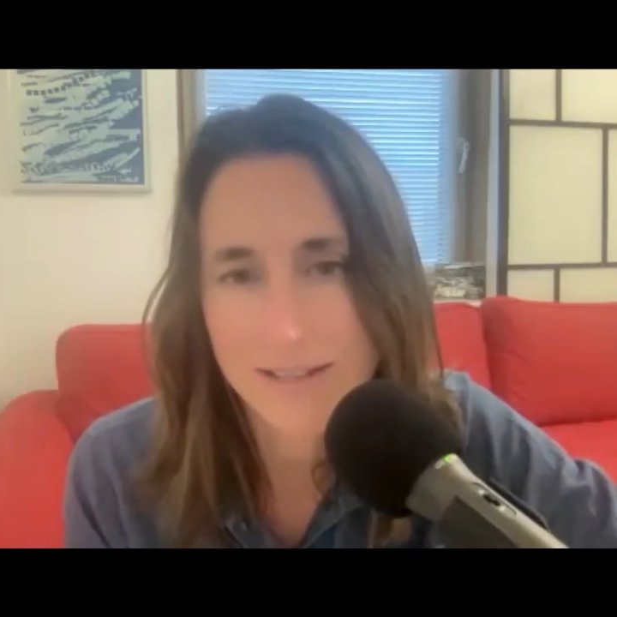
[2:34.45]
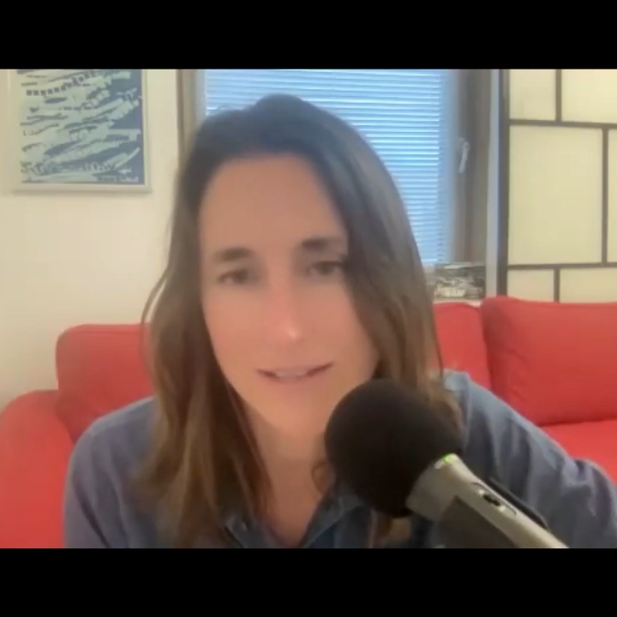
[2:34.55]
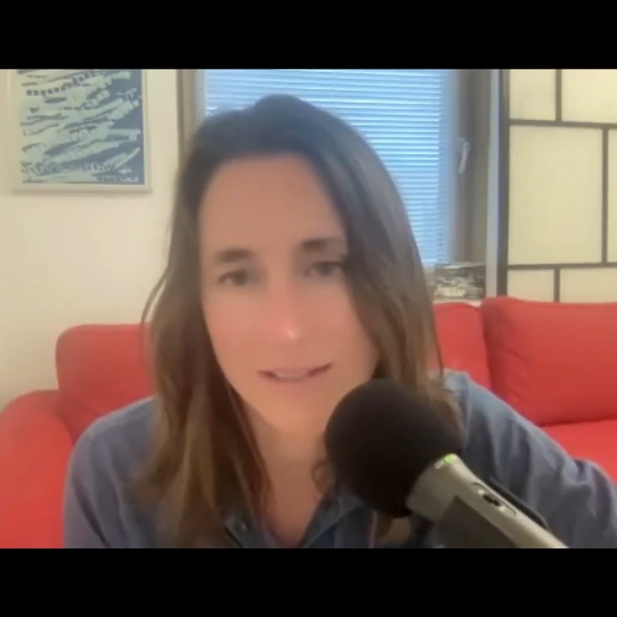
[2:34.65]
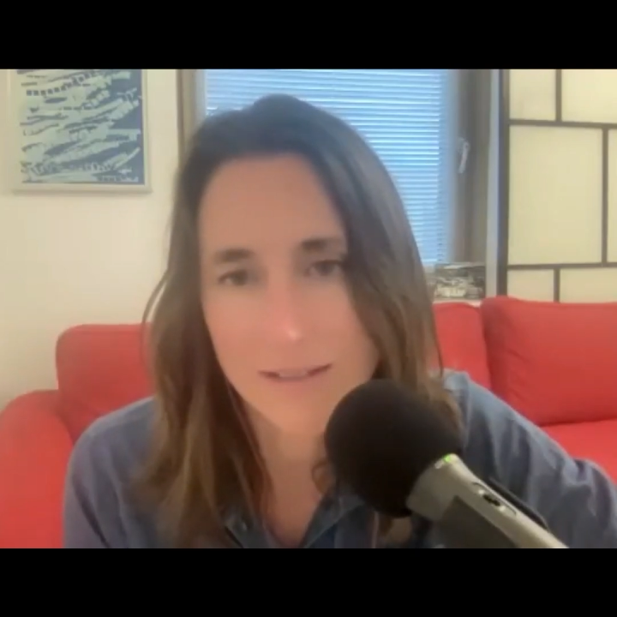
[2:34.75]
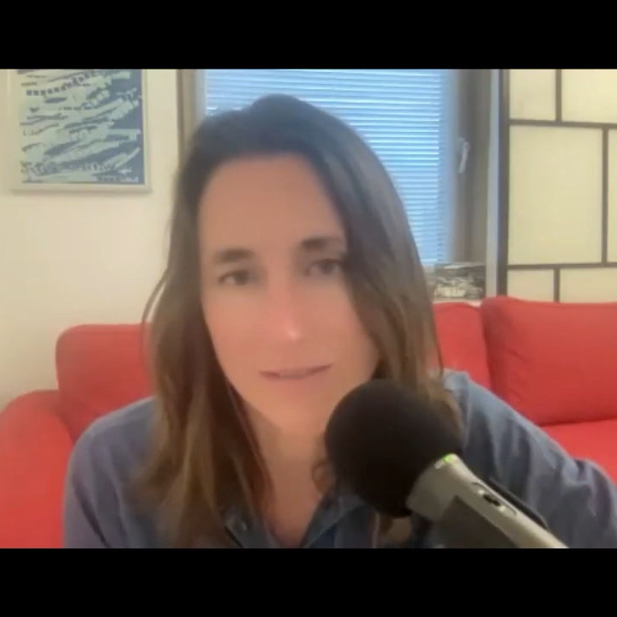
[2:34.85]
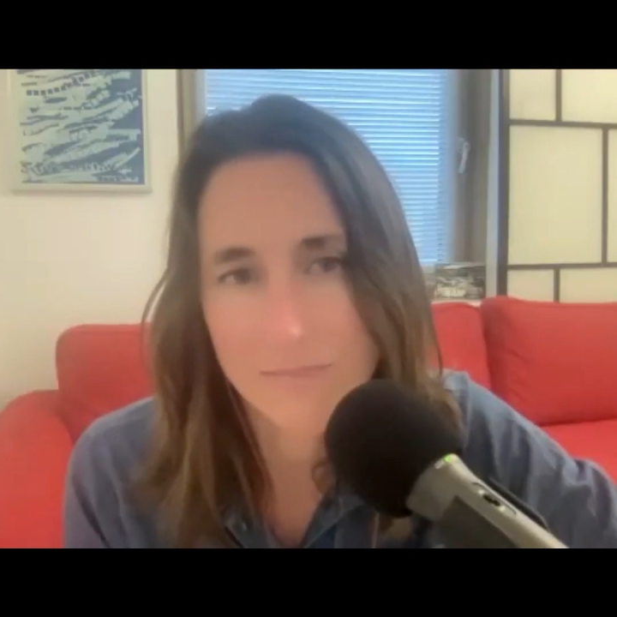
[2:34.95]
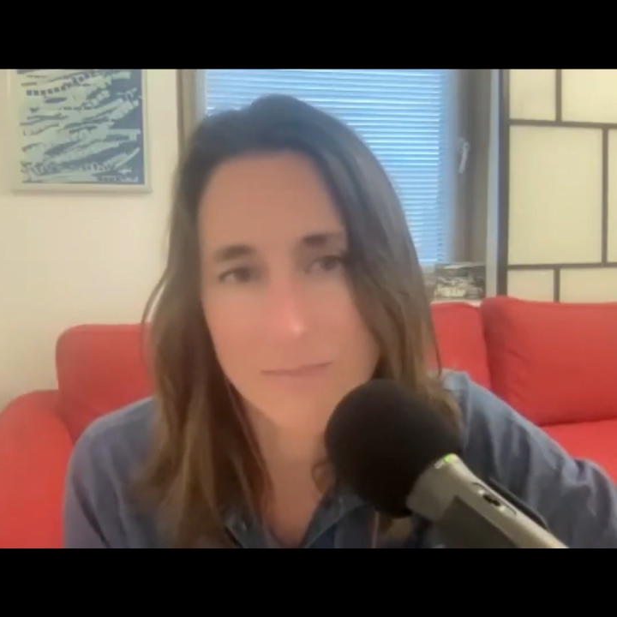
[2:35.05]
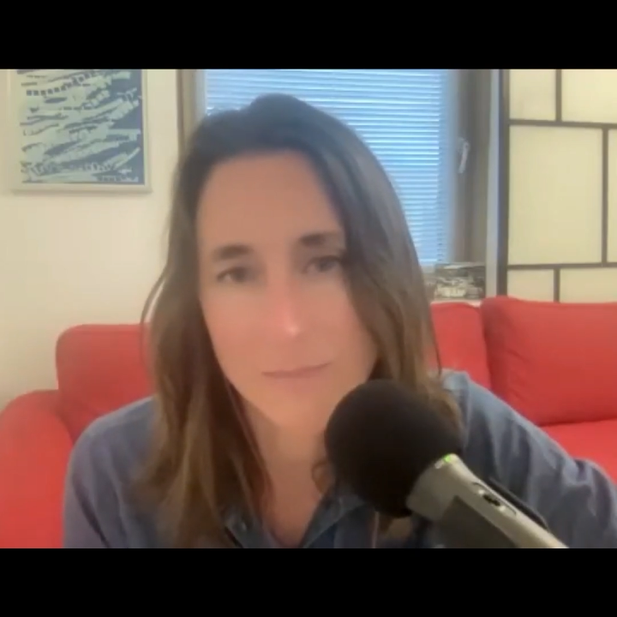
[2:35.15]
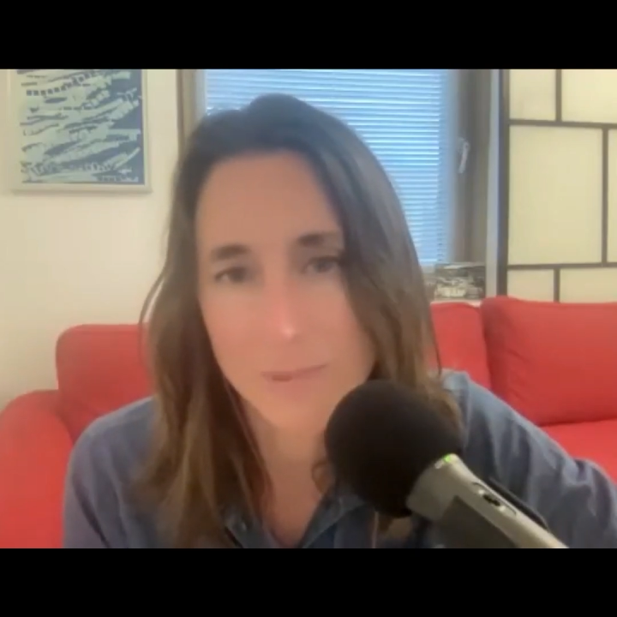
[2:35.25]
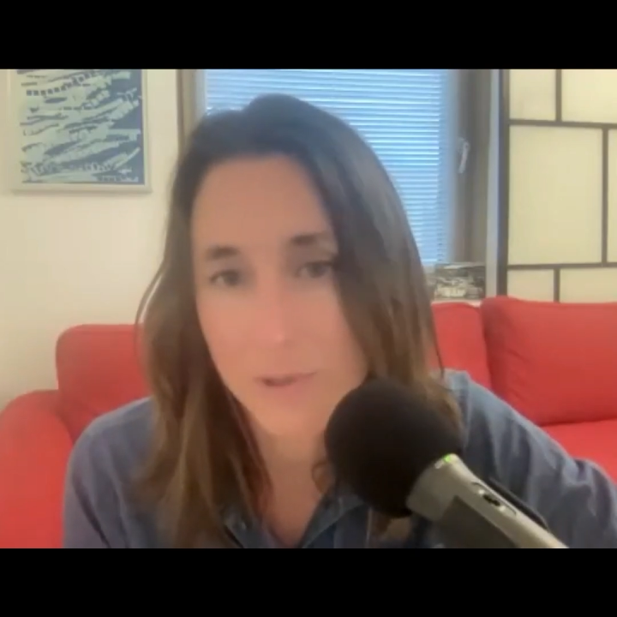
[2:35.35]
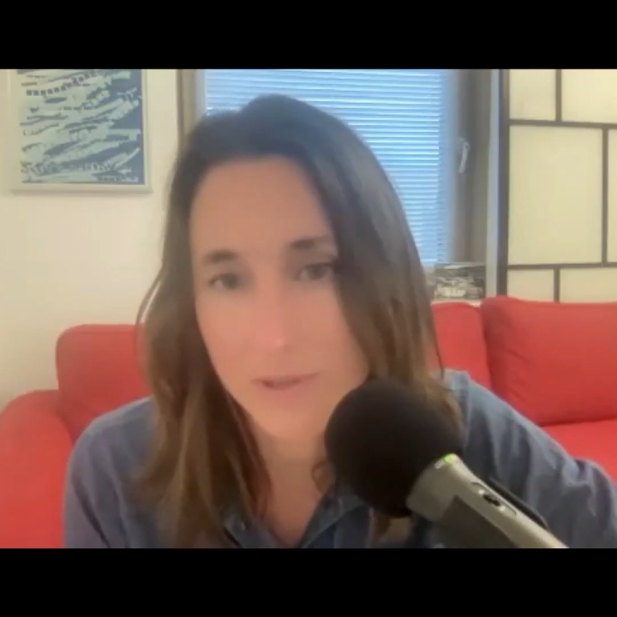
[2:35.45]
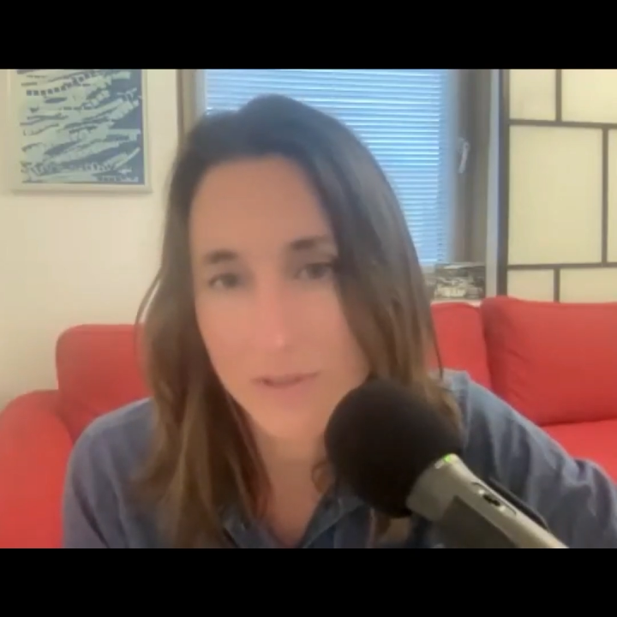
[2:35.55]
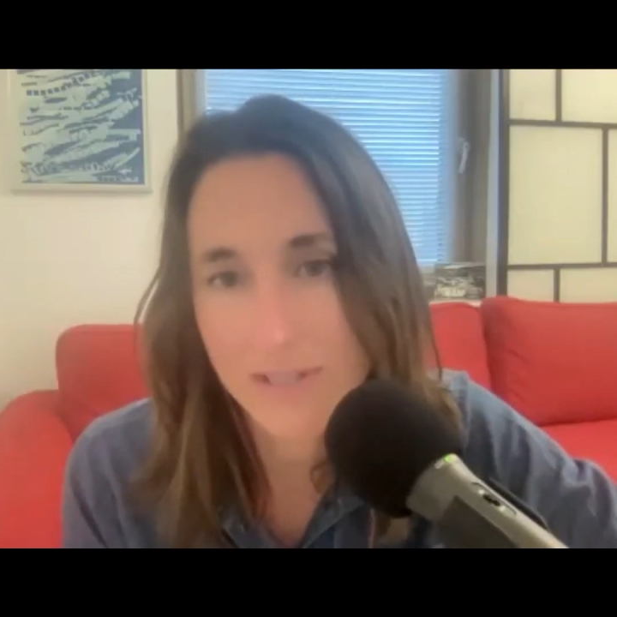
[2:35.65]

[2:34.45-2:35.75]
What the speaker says: Like books